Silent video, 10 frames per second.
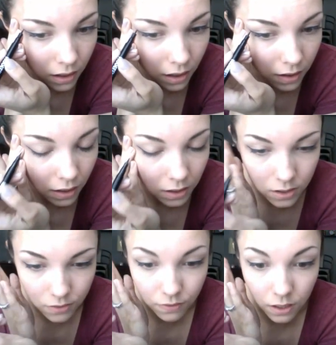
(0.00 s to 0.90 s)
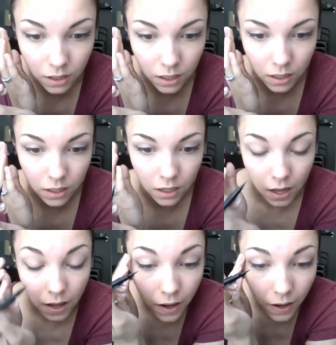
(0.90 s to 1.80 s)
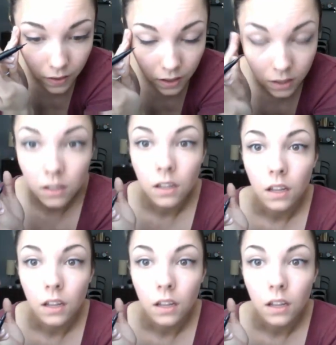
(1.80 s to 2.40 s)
And then I just fill it in. And then